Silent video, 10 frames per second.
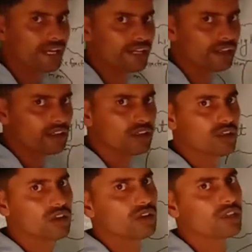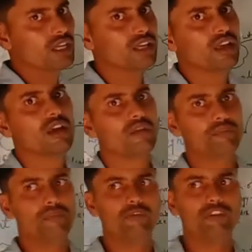light. Okay,
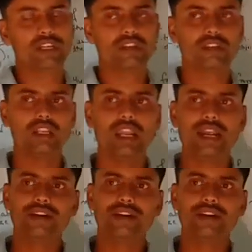when the